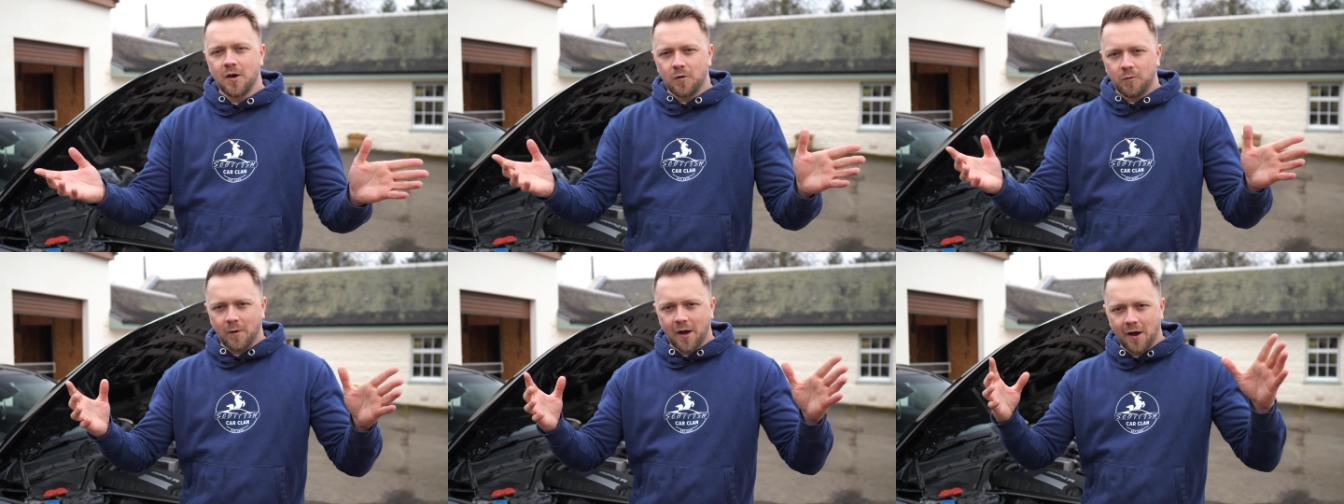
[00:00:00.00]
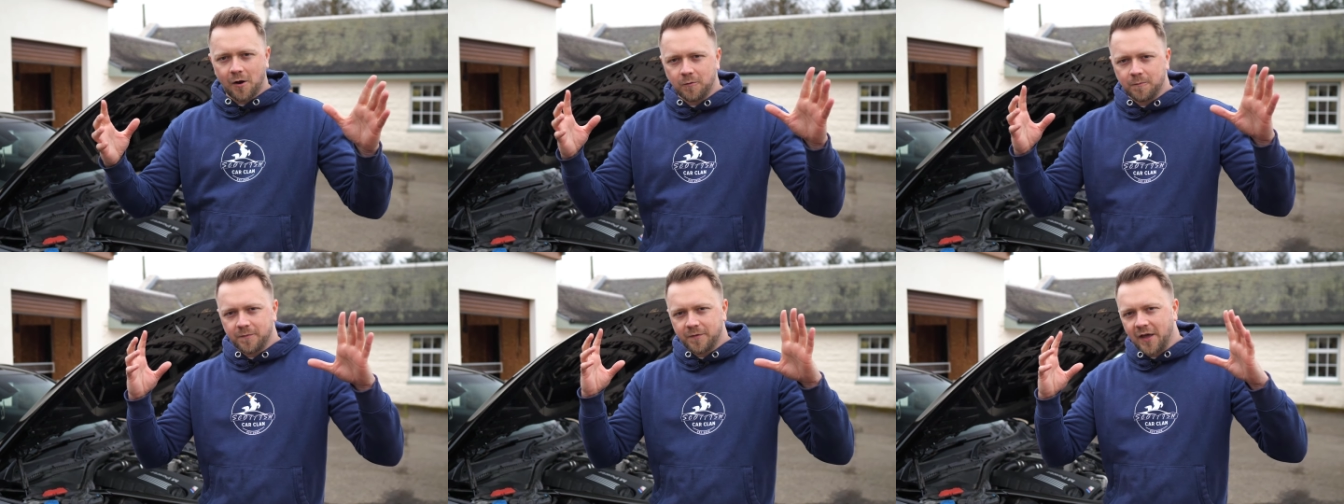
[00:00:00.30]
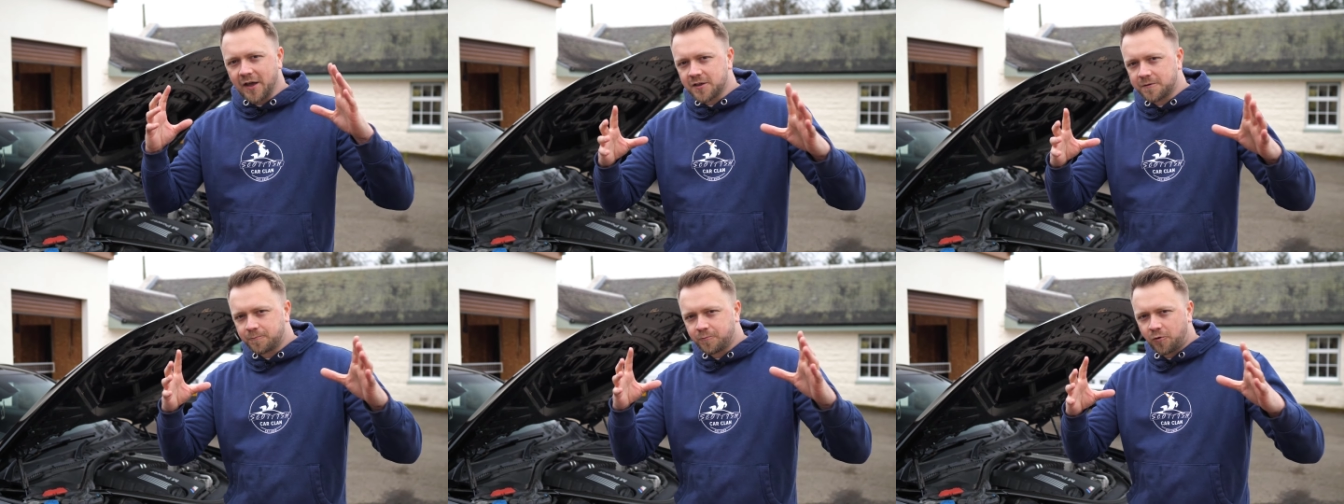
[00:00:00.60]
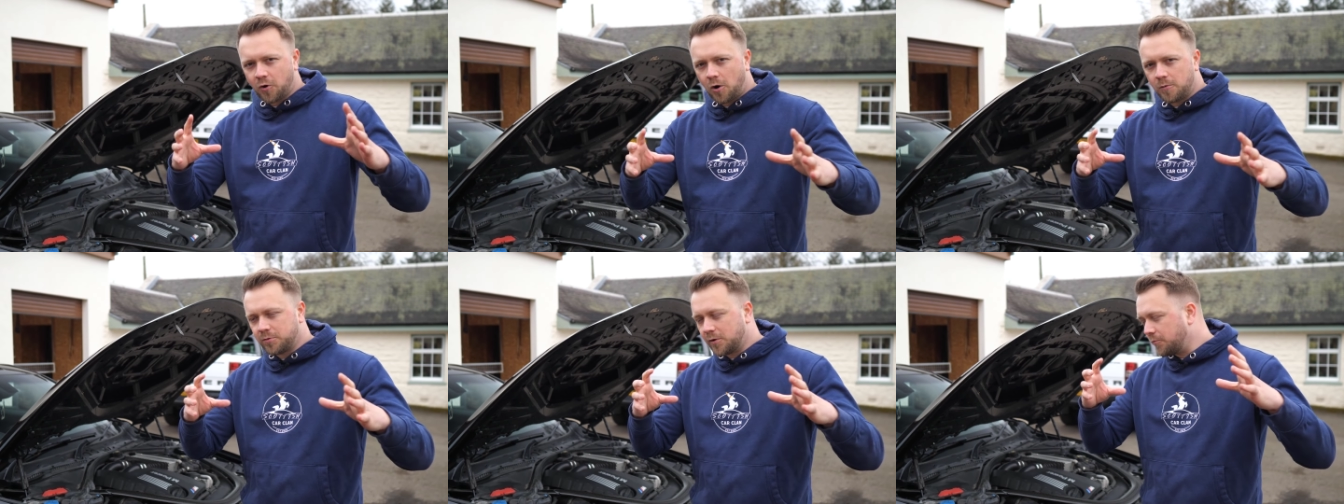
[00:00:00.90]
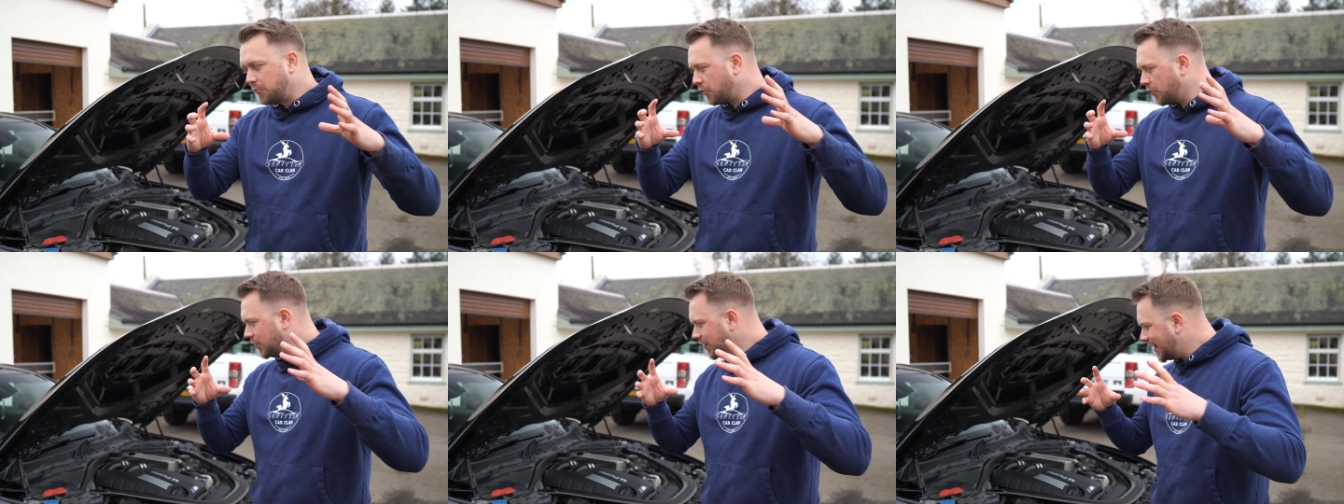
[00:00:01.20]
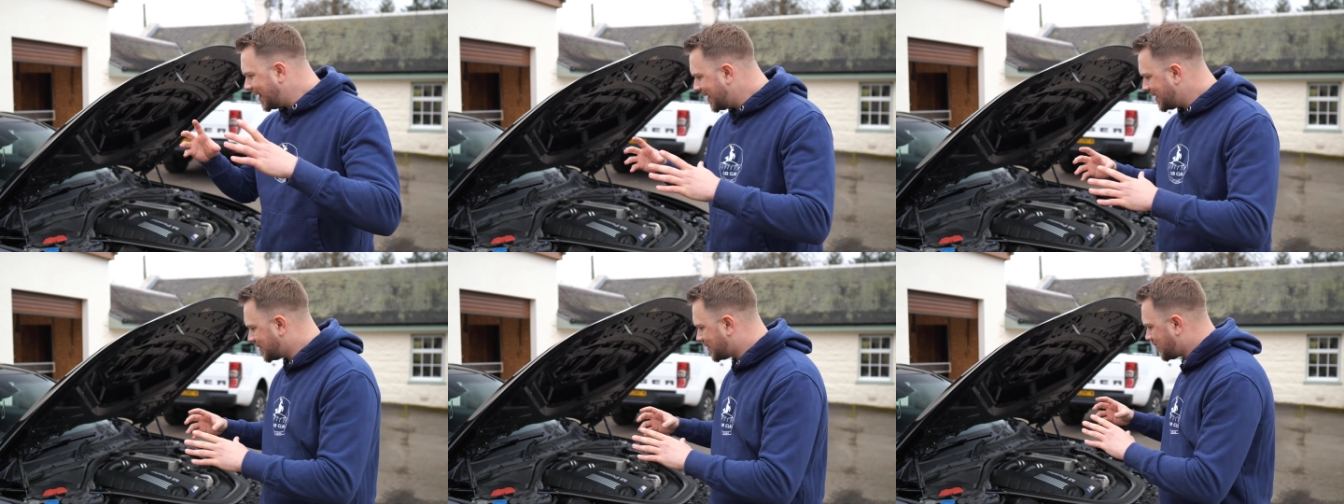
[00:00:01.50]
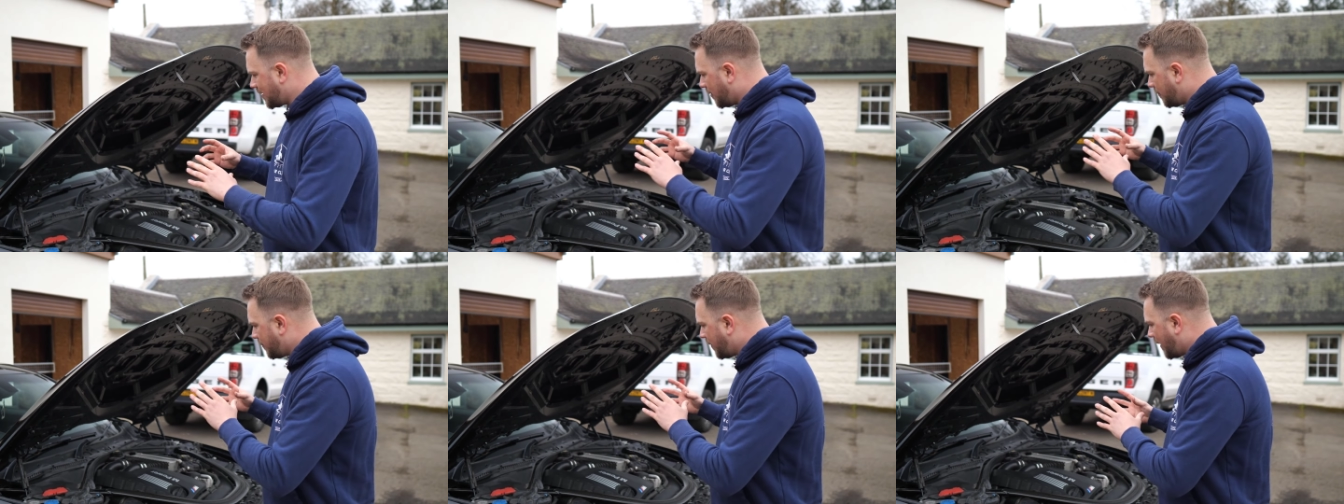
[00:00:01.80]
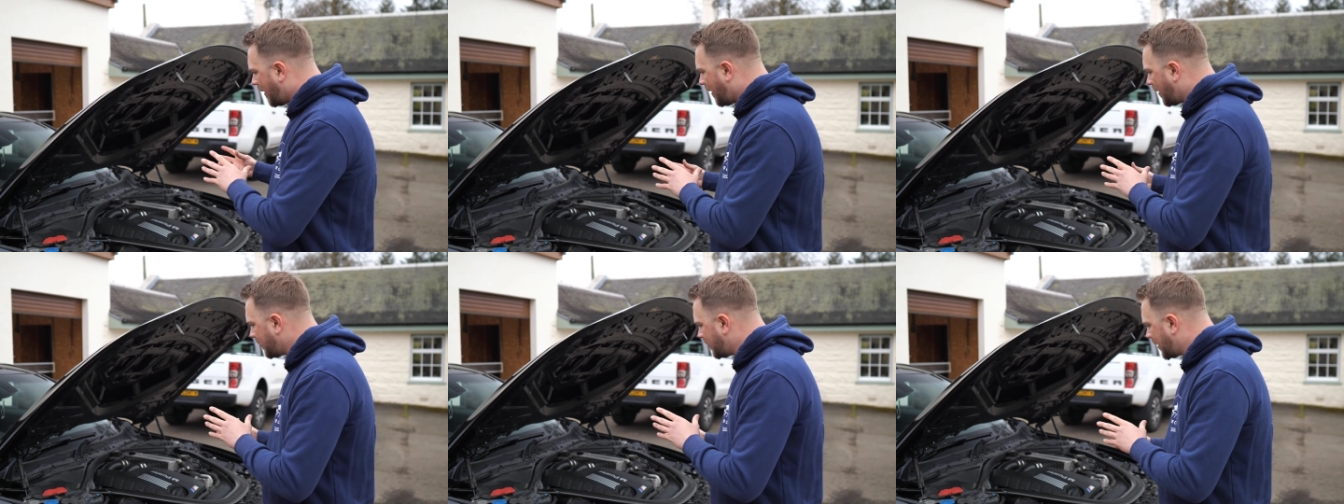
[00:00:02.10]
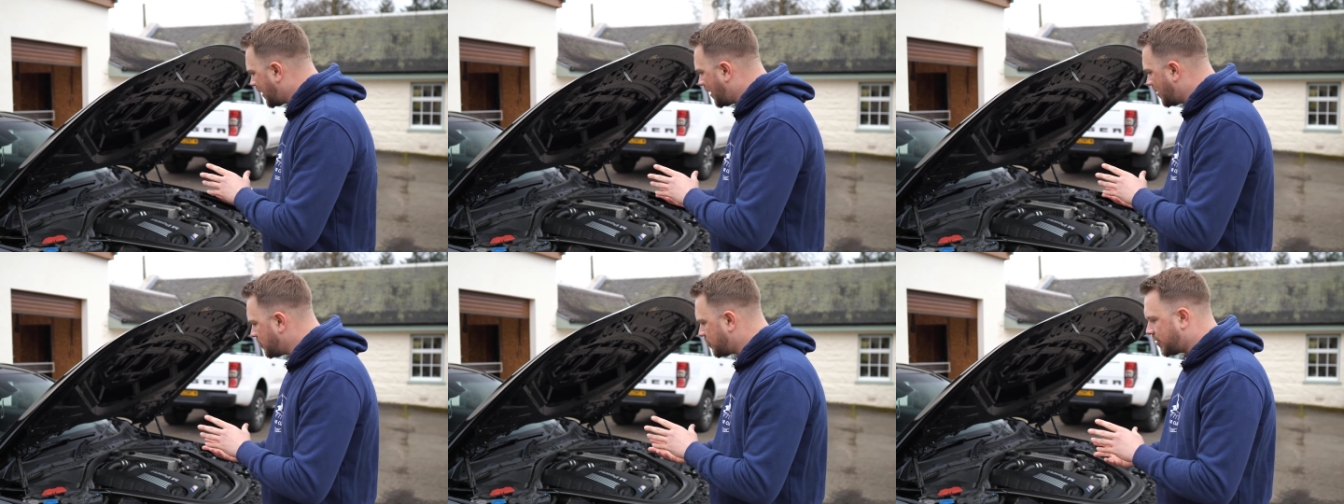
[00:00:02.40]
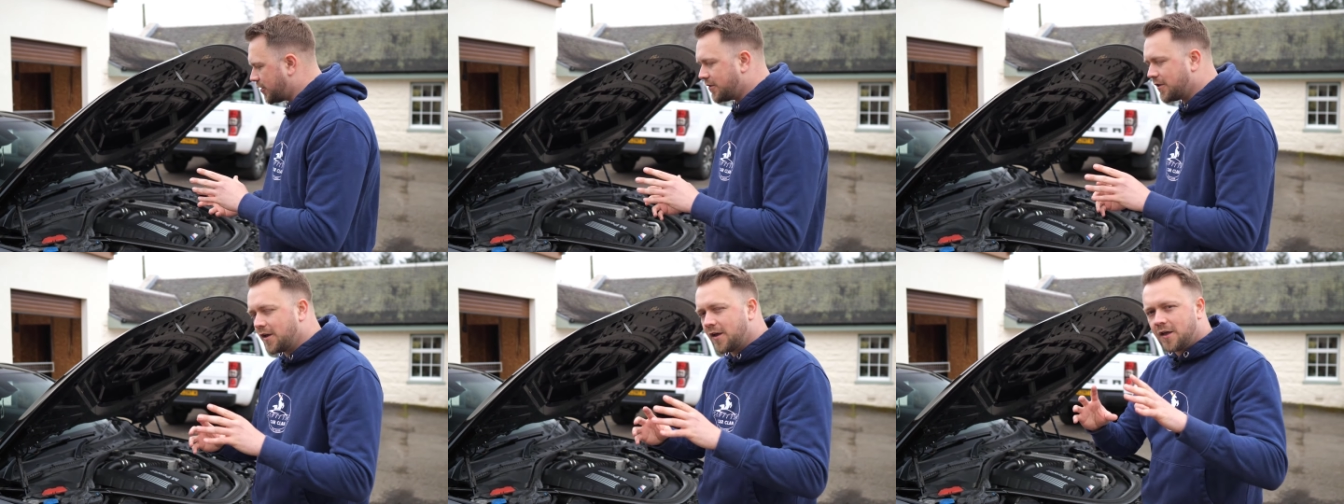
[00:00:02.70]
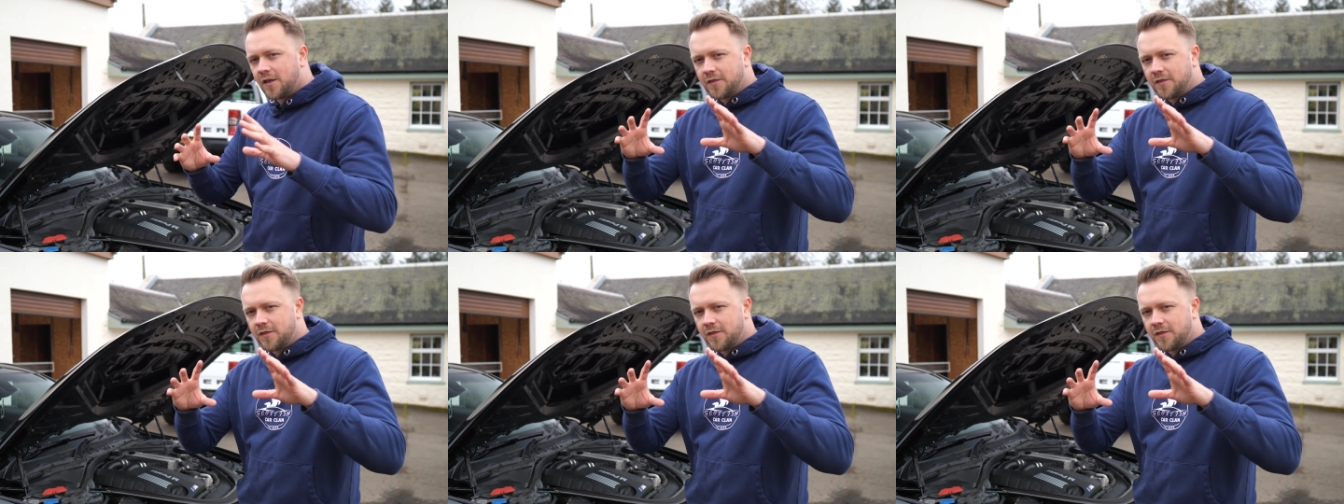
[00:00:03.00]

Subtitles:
Well, this problem relates to a part of the engine